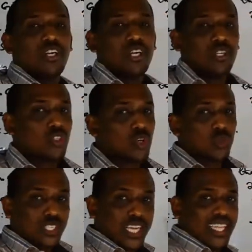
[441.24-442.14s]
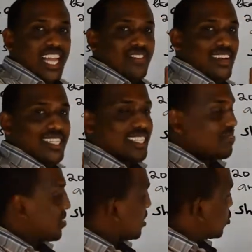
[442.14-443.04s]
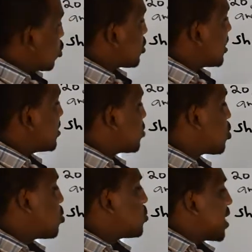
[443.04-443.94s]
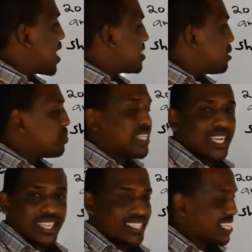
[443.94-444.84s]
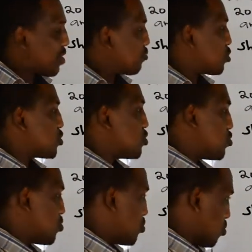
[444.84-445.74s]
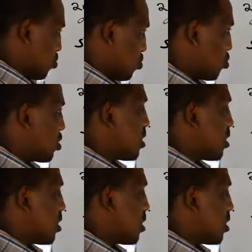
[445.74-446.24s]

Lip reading: So you check that first. So since goat has repeated itself, what do?